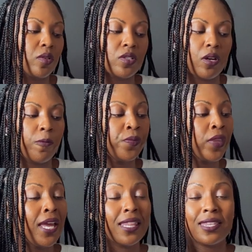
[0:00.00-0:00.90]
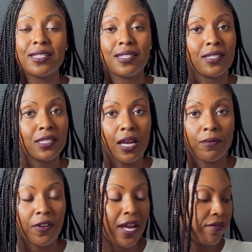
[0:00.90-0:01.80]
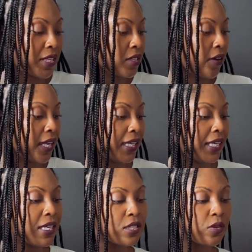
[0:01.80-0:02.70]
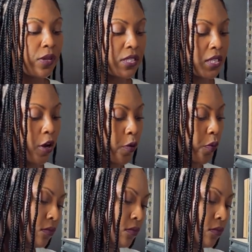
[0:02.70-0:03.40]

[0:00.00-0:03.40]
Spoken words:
So this is the top 5. Let's go ahead and get into it. So